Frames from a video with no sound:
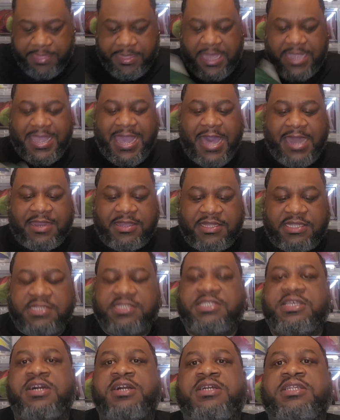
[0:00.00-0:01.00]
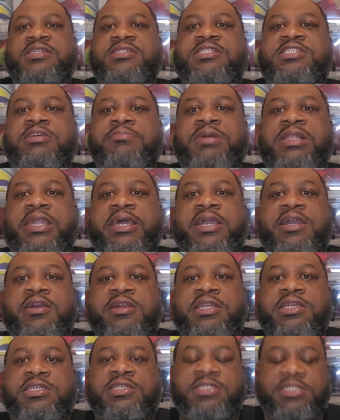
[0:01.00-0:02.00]
They got a ton of
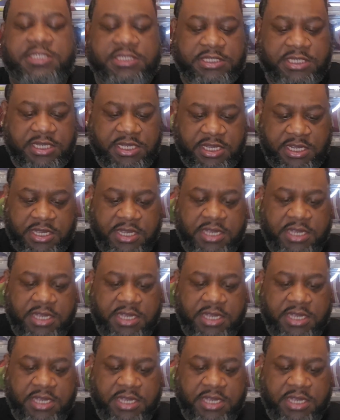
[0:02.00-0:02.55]
similarities.